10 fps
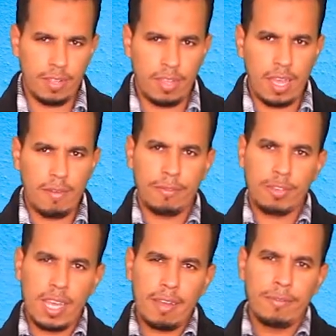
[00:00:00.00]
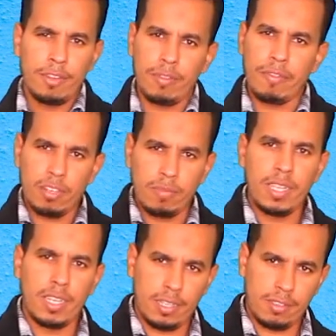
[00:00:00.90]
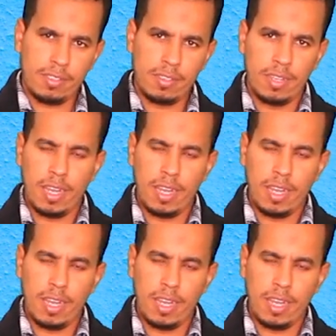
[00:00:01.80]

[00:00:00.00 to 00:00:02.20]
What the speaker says: they have to have different meanings